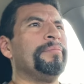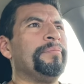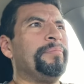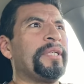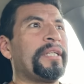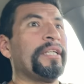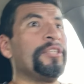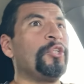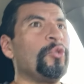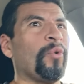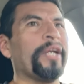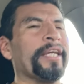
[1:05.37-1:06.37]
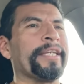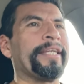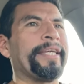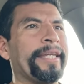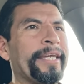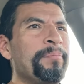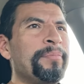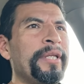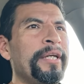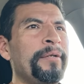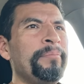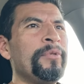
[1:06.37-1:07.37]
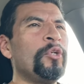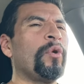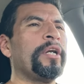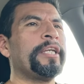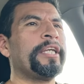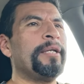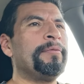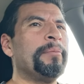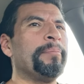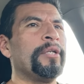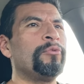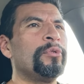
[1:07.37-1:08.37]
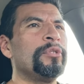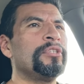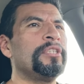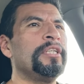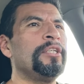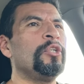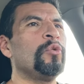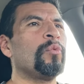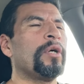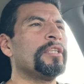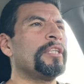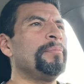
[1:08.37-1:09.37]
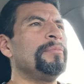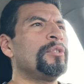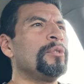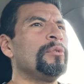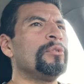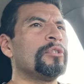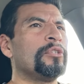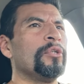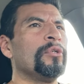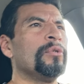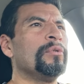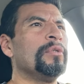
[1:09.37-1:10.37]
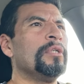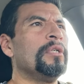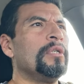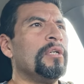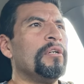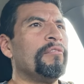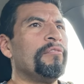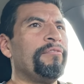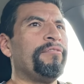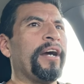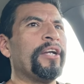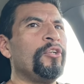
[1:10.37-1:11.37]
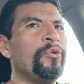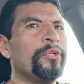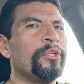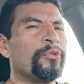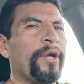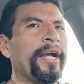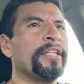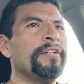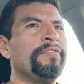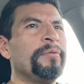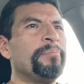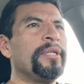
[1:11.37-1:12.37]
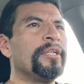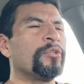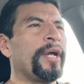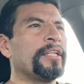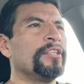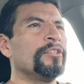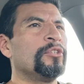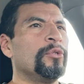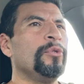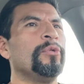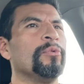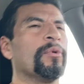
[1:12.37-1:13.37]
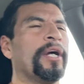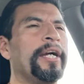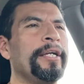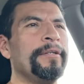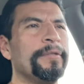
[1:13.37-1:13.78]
Because you want to keep them interested, you want them to still find you attractive and be attracted to you, right?